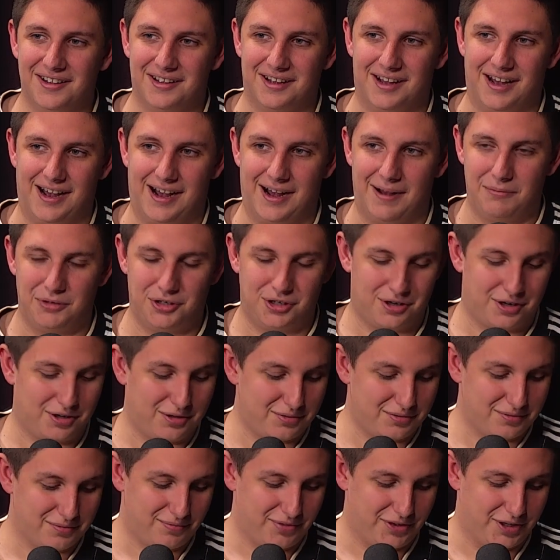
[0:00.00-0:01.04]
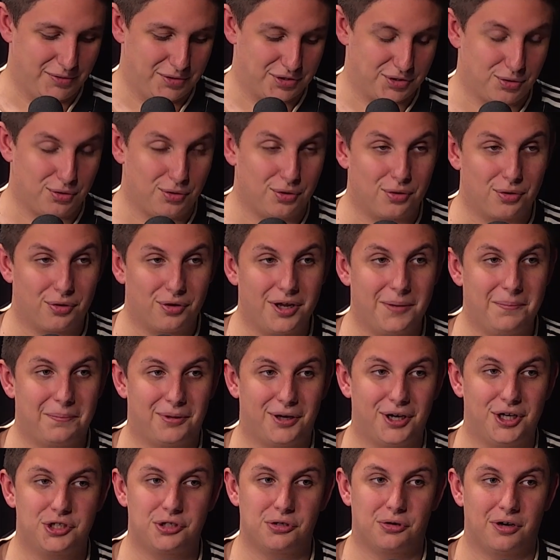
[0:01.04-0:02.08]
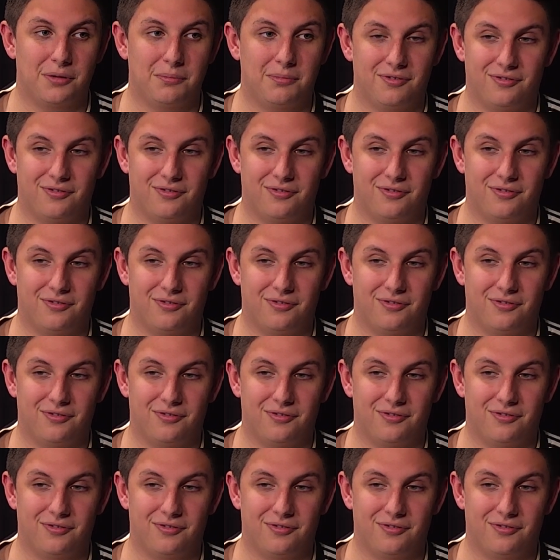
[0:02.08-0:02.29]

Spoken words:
there was already pressure on him